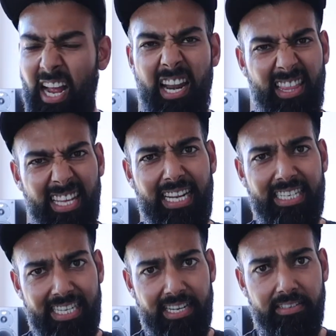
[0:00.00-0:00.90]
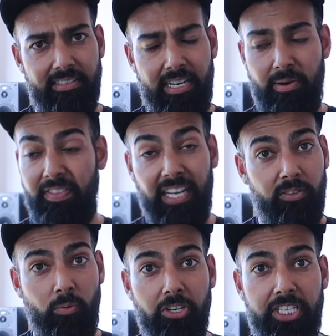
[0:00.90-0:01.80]
And I think that's it. Anyway, thanks
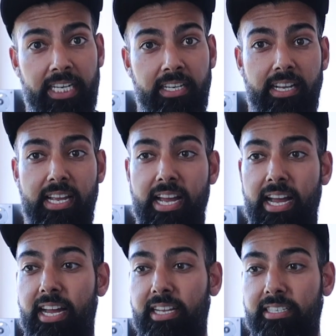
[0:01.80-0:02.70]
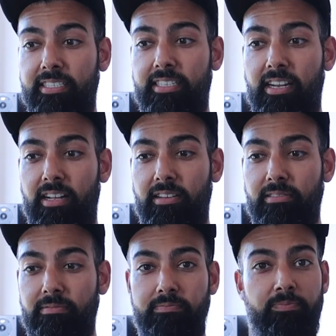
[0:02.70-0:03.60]
for watching, and
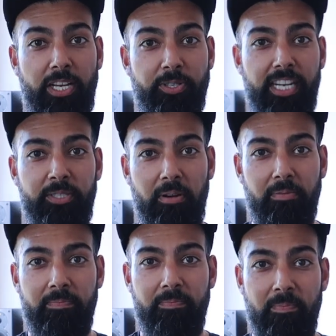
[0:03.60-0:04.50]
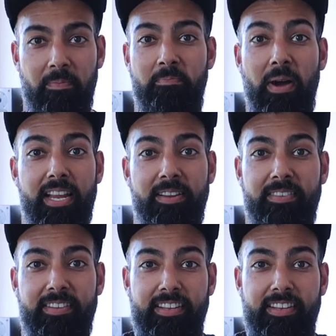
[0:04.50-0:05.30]
I'll catch you in the next one. Bye!